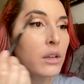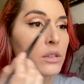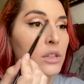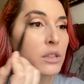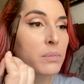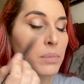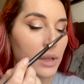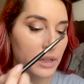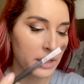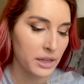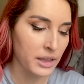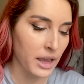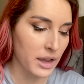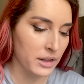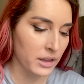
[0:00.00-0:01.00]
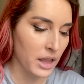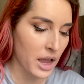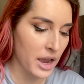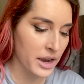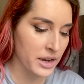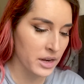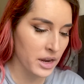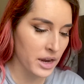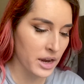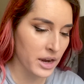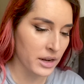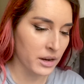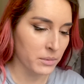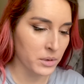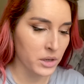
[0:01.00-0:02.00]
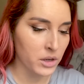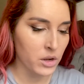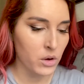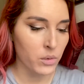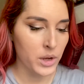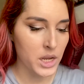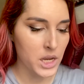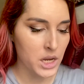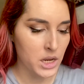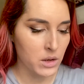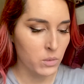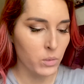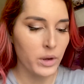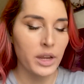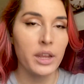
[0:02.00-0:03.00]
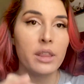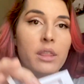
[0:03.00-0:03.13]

just blending that line. And I'm gonna go in with